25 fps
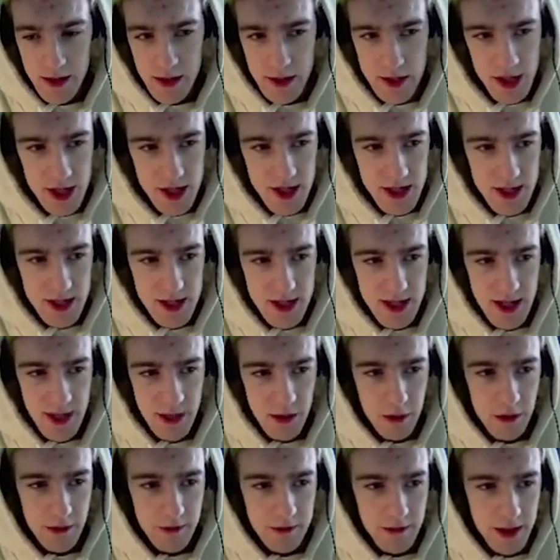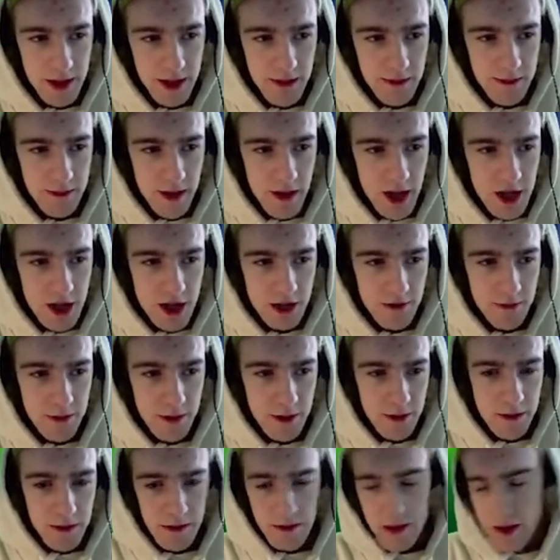Just a sec, we'll flee. I should have
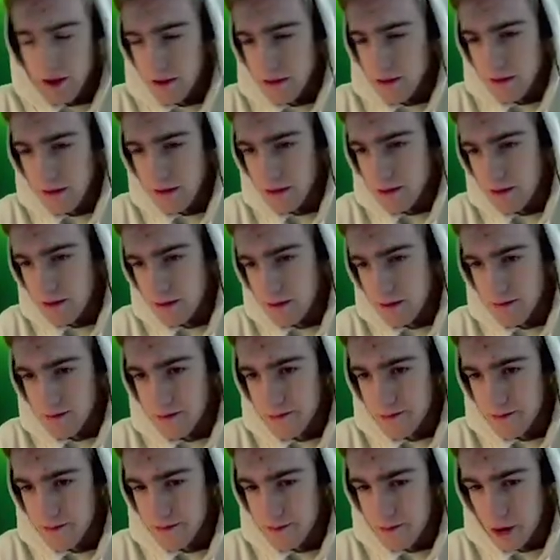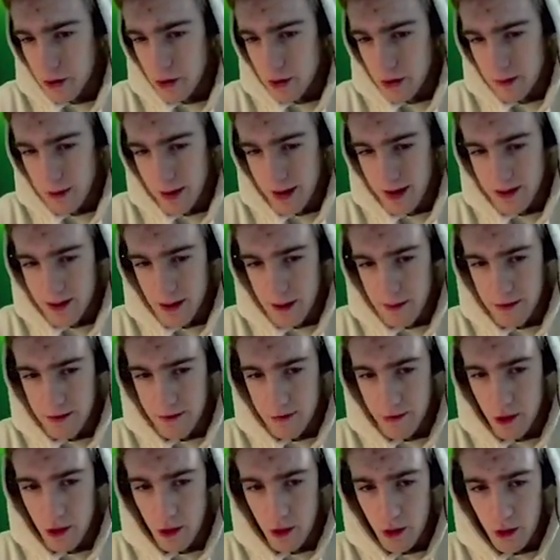probably thought about that
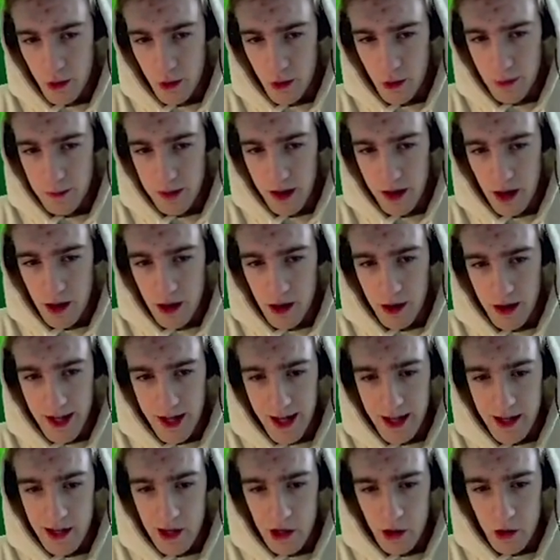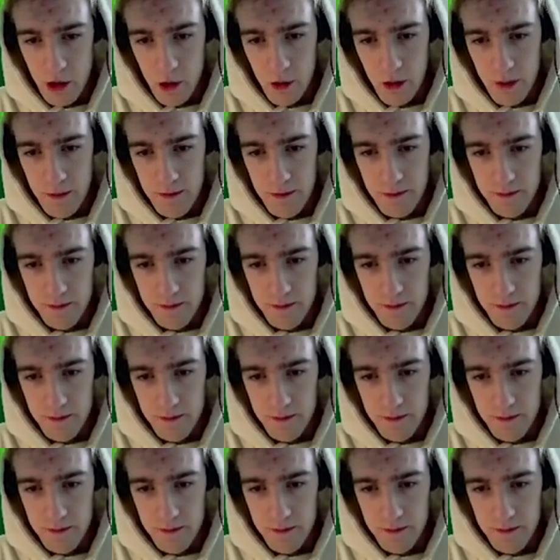before. Ooh, block, hello.